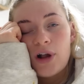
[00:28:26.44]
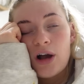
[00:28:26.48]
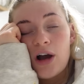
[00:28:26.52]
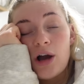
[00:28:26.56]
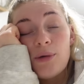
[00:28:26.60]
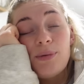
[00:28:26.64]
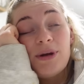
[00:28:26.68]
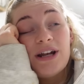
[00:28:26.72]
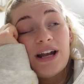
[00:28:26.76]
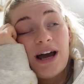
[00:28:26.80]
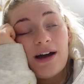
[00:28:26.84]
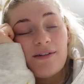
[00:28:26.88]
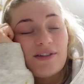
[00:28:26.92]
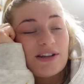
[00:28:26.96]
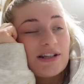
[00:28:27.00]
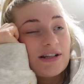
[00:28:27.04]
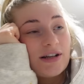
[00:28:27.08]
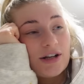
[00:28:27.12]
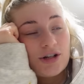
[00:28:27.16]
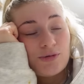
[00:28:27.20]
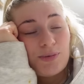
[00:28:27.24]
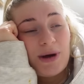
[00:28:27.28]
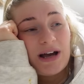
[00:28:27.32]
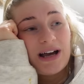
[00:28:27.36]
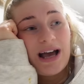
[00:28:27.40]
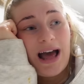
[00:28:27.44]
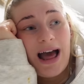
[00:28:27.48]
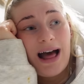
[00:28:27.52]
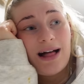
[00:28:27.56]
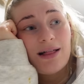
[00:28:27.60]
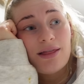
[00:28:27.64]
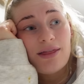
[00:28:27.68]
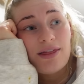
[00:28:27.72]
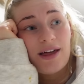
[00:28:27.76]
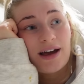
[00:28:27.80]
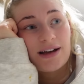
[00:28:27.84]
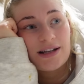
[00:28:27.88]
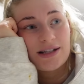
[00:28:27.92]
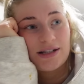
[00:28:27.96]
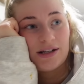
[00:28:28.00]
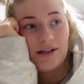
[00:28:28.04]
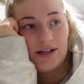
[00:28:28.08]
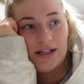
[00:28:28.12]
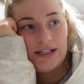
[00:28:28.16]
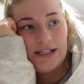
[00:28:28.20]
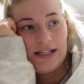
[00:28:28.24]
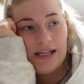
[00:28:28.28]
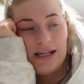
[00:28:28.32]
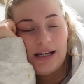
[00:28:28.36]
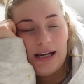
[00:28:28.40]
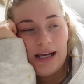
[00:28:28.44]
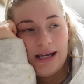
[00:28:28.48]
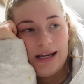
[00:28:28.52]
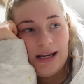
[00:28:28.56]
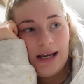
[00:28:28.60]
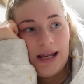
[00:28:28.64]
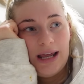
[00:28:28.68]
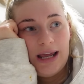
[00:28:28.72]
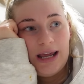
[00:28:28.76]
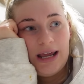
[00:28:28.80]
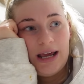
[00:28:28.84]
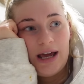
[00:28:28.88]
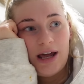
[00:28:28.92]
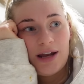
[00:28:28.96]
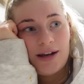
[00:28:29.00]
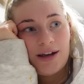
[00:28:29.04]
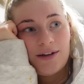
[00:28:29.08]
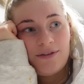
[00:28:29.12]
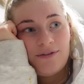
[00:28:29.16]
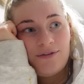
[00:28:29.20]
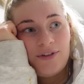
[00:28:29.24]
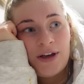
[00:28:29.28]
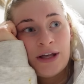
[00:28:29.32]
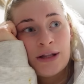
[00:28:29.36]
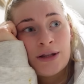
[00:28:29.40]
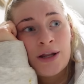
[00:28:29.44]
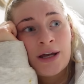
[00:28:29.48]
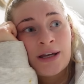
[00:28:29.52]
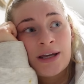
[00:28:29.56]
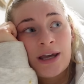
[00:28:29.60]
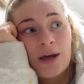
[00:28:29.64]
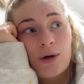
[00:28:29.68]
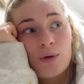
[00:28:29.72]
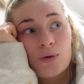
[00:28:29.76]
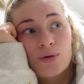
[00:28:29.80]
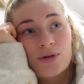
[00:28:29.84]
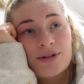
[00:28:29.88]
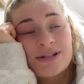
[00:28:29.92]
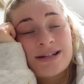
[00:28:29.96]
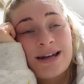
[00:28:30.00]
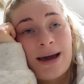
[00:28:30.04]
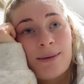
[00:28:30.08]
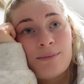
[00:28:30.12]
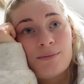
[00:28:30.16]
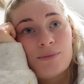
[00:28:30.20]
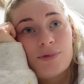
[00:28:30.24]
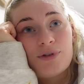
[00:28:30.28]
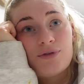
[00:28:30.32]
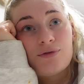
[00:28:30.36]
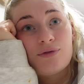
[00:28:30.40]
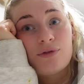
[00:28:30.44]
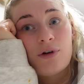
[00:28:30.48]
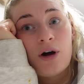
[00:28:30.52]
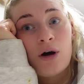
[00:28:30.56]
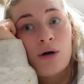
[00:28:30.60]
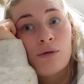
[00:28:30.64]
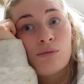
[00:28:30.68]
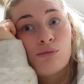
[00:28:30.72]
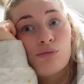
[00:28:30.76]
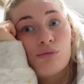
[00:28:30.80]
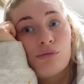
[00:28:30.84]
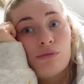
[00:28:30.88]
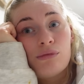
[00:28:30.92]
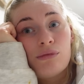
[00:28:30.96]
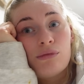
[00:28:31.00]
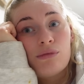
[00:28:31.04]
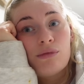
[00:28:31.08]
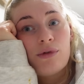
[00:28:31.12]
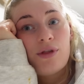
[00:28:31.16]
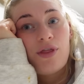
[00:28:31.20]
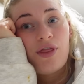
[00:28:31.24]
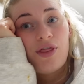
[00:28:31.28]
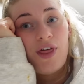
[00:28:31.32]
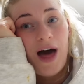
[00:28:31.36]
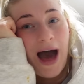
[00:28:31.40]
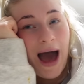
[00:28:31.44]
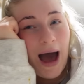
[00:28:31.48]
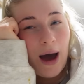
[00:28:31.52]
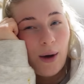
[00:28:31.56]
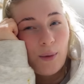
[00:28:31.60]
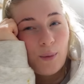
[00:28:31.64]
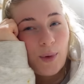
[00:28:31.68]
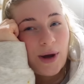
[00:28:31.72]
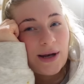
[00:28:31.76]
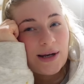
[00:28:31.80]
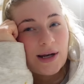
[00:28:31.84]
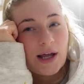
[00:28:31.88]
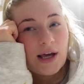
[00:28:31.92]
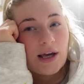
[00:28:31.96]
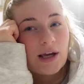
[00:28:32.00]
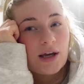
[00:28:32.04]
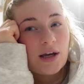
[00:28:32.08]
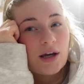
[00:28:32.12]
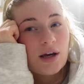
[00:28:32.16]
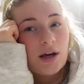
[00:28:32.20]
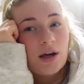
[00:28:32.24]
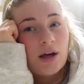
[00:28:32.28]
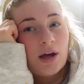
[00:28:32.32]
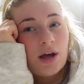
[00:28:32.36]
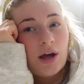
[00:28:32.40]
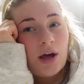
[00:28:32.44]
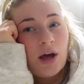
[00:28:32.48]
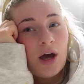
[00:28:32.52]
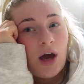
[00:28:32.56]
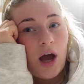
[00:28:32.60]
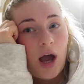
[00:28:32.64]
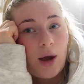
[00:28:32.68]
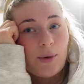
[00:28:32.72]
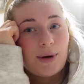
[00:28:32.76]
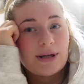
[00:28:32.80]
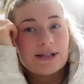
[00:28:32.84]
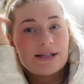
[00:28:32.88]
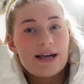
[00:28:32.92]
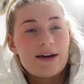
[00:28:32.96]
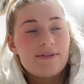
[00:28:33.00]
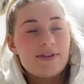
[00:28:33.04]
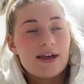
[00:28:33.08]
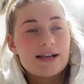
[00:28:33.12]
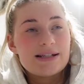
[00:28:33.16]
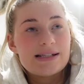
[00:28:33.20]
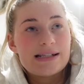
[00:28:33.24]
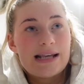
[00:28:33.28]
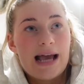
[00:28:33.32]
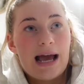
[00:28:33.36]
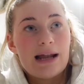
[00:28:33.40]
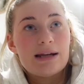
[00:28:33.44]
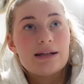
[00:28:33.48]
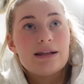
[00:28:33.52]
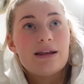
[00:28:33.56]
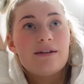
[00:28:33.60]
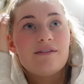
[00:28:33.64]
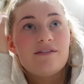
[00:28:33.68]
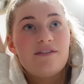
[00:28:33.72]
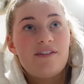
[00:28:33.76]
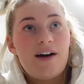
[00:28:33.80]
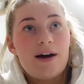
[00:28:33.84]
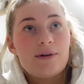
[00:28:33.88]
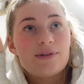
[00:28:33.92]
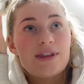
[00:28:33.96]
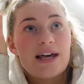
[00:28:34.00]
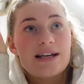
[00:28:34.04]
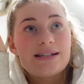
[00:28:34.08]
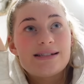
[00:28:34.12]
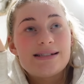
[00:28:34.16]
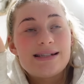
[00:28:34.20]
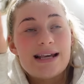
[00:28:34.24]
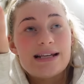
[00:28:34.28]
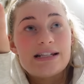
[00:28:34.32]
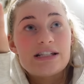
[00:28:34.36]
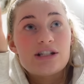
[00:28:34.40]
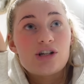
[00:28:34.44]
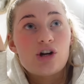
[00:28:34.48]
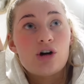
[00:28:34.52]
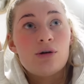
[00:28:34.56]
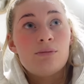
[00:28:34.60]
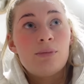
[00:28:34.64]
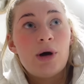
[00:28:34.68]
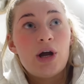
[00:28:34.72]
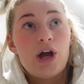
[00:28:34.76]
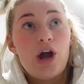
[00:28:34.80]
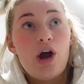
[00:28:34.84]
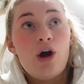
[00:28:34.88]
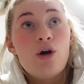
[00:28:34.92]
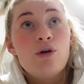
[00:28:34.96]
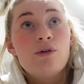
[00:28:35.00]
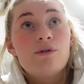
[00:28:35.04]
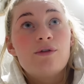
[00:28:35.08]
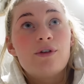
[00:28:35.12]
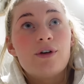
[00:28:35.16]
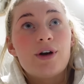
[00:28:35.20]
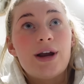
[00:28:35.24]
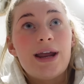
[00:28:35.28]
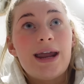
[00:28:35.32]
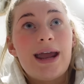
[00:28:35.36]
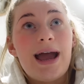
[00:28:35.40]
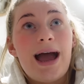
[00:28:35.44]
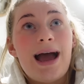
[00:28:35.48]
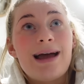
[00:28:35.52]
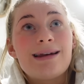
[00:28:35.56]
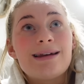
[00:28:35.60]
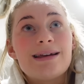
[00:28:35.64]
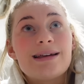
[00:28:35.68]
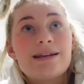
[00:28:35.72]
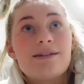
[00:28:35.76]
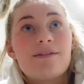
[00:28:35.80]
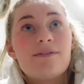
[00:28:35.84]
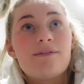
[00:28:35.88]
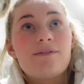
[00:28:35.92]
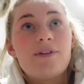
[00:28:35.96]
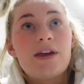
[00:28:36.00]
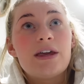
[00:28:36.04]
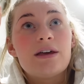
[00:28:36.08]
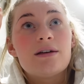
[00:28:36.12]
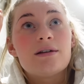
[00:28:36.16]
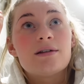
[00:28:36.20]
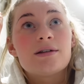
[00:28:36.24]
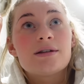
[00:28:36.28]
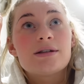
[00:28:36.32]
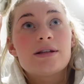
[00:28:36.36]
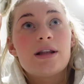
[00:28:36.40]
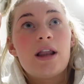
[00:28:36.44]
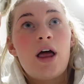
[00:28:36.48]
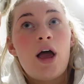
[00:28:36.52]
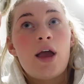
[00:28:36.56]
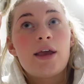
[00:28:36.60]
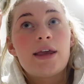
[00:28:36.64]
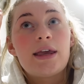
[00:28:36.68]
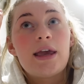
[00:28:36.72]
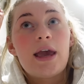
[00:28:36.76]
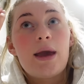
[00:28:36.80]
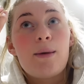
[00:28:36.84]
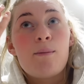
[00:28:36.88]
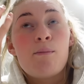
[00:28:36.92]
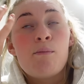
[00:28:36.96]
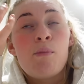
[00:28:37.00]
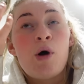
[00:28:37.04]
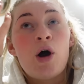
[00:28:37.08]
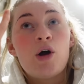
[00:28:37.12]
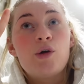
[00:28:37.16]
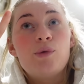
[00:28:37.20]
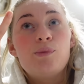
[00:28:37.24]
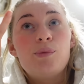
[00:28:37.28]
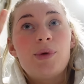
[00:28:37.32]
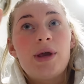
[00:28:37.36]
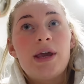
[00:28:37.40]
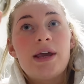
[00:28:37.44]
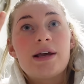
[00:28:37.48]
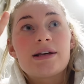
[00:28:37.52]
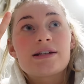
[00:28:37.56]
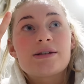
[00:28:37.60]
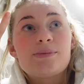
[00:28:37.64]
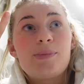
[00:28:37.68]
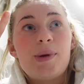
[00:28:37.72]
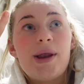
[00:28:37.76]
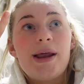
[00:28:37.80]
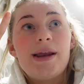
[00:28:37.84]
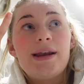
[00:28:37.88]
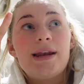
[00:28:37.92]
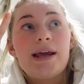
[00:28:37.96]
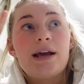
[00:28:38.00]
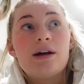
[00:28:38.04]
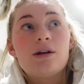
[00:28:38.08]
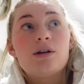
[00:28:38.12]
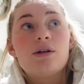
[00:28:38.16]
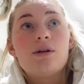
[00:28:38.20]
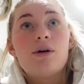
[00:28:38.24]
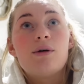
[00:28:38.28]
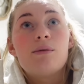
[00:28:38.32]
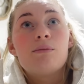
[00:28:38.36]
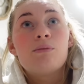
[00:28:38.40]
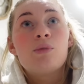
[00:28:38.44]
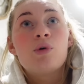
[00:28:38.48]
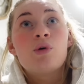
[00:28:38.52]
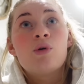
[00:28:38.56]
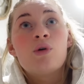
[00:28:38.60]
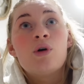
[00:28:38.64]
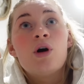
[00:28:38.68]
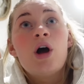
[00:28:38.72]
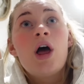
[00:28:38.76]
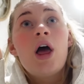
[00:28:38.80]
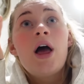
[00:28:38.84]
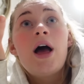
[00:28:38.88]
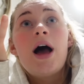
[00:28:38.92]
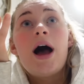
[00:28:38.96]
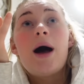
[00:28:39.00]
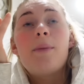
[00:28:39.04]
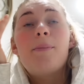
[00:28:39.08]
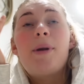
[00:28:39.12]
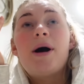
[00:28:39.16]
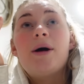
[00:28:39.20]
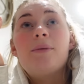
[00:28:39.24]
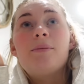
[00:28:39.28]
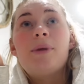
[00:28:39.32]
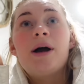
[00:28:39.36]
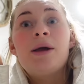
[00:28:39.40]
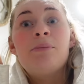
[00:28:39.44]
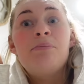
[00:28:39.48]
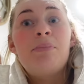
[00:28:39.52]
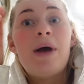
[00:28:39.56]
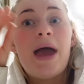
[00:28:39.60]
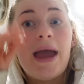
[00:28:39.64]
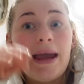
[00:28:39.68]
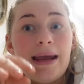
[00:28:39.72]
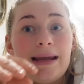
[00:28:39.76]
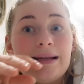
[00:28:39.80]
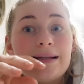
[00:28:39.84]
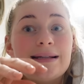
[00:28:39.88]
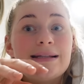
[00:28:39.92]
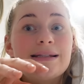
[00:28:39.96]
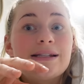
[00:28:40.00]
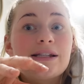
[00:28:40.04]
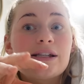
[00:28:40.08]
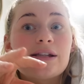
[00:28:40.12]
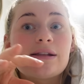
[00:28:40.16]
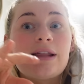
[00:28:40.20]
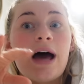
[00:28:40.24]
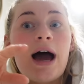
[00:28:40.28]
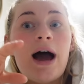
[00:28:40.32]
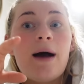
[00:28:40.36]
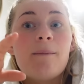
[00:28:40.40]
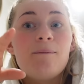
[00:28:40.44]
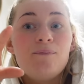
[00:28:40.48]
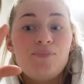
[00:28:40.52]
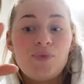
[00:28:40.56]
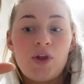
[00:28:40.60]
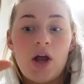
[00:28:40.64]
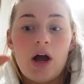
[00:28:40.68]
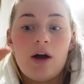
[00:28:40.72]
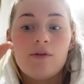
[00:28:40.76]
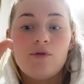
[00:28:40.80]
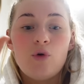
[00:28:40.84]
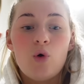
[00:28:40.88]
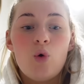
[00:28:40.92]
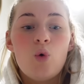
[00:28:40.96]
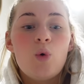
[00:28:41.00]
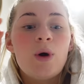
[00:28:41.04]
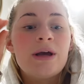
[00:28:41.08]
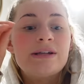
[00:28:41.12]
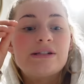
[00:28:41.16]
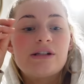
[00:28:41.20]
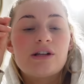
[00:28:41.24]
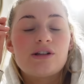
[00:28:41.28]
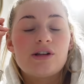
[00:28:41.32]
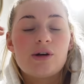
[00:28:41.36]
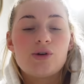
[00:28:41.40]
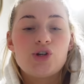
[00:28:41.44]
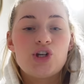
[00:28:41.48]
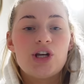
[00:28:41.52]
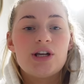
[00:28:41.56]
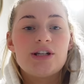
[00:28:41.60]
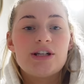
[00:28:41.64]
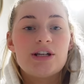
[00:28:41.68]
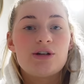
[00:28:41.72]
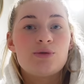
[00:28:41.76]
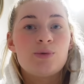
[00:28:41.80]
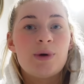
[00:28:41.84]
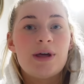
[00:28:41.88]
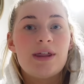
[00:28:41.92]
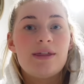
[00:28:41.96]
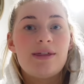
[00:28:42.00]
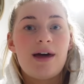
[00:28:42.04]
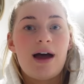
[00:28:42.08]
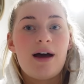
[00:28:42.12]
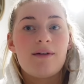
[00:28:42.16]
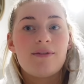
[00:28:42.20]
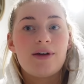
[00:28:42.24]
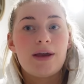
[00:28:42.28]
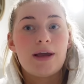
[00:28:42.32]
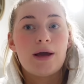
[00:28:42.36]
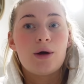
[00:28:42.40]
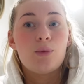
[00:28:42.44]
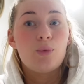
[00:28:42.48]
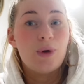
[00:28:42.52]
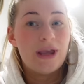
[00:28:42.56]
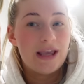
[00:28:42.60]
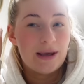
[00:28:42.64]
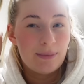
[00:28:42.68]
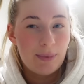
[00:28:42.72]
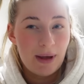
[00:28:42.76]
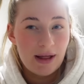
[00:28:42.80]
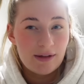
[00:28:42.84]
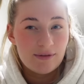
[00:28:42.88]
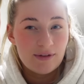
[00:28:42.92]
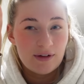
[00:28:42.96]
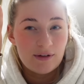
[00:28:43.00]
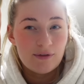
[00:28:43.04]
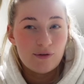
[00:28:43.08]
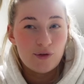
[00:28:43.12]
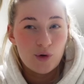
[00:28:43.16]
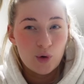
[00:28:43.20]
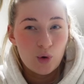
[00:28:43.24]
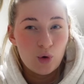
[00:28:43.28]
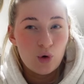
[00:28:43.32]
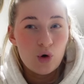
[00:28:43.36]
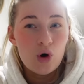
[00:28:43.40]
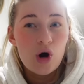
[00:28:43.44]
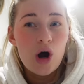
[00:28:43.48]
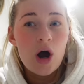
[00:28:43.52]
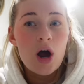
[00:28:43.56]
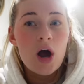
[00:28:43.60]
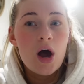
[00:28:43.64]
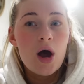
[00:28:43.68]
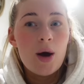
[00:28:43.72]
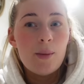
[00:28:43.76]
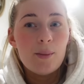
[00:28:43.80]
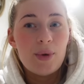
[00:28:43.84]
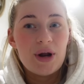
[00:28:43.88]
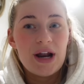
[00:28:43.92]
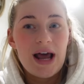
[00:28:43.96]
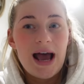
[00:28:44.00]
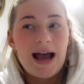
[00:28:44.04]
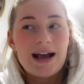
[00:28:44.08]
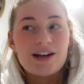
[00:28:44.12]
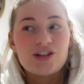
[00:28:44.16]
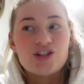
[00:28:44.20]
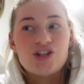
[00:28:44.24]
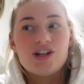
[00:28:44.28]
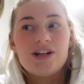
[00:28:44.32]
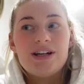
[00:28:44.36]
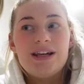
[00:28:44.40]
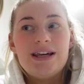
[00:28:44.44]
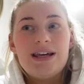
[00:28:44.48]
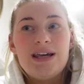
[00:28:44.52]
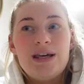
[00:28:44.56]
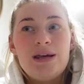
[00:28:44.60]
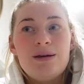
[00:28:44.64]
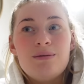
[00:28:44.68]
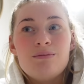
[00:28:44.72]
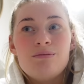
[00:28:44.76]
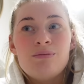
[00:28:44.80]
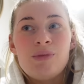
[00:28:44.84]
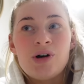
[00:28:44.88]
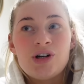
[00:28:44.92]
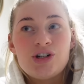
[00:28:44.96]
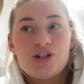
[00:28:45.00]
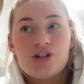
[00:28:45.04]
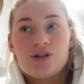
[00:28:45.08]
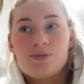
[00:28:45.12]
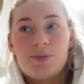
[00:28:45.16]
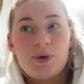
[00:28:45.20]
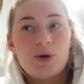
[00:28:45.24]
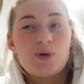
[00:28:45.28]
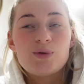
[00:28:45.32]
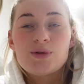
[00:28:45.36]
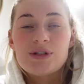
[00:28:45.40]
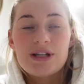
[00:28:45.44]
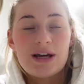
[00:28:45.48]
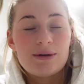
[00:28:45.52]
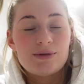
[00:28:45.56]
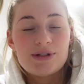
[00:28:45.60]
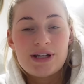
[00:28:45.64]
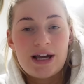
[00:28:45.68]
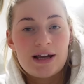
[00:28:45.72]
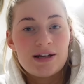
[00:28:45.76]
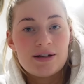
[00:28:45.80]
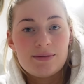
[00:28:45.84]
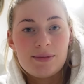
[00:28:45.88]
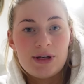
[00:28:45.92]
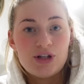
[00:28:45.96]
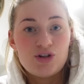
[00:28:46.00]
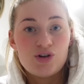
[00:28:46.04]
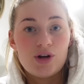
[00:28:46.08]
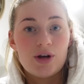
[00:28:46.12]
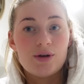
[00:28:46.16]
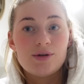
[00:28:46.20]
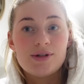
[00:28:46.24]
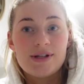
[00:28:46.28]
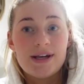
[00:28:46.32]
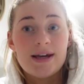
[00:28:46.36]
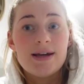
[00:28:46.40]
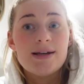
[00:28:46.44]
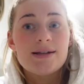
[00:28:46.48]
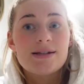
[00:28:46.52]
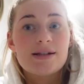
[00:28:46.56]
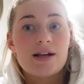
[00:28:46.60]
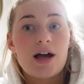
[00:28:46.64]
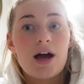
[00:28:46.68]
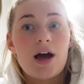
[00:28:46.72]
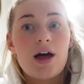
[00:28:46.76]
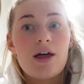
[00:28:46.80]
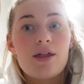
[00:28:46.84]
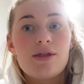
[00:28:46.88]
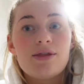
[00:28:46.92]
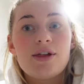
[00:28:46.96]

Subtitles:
I've been having such bad health anxiety lately, and I feel like it all stemmed from that when like I went to have that scan and then found that cyst on my ovary, and it feels like it might be explaining a lot more about my pains that I've always associated with having a weak pelvic floor, but actually might just be all down to endometriosis.